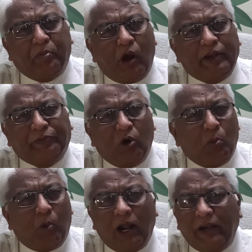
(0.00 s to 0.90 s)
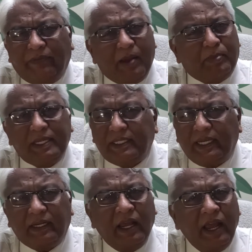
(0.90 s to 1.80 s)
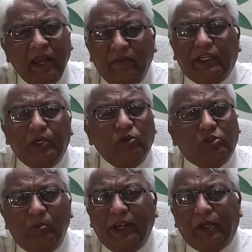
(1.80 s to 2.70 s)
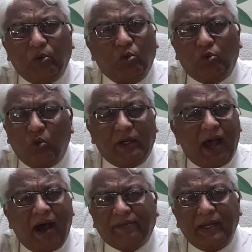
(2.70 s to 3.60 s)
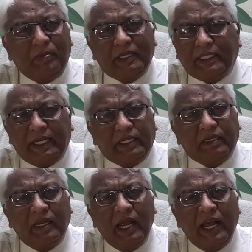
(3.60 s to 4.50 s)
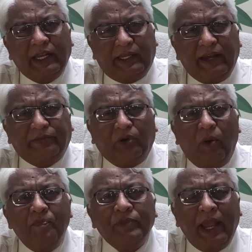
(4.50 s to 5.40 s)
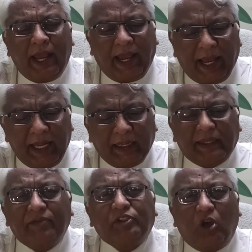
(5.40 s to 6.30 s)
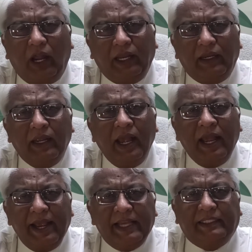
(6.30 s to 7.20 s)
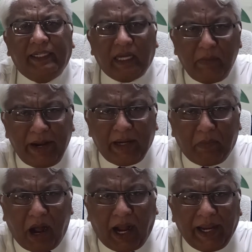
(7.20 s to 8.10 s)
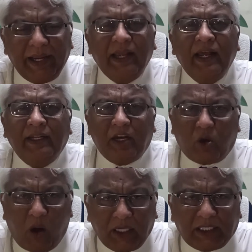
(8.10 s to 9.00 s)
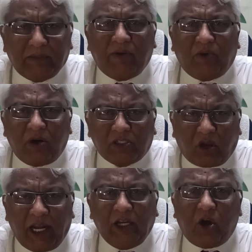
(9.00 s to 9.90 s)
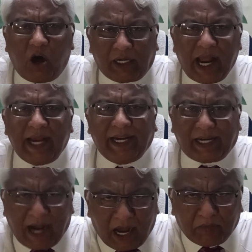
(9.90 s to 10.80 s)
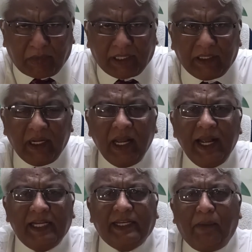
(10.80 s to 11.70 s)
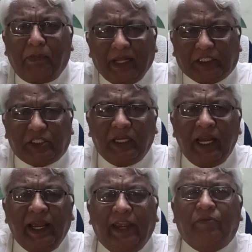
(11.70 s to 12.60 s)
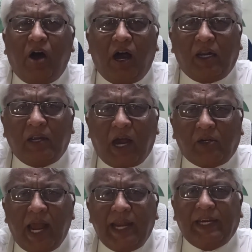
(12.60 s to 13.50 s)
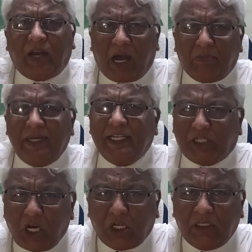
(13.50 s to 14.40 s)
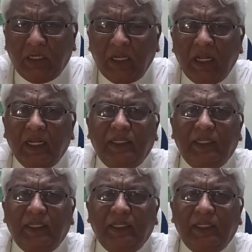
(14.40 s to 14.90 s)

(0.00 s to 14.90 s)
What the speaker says: 0.4, 0.5%, which used to be 2, 2.5, 3%. Therefore, the health of soil is determined by the quantum of soil organic carbon. It's like a pulse. If organic carbon is good,